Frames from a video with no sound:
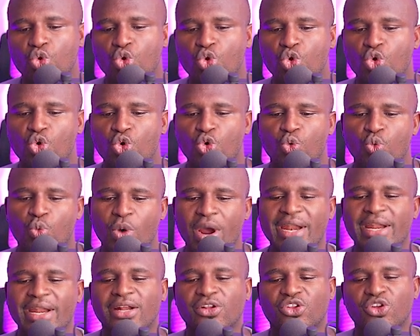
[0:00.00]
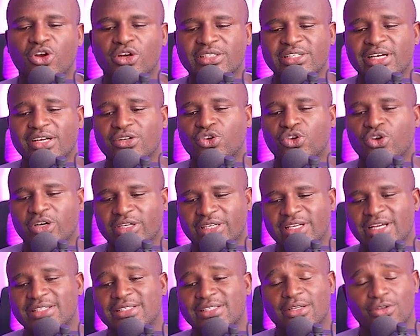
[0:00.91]
when a doctor
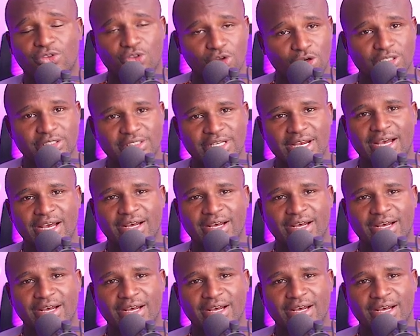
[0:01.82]
doctors a doctor.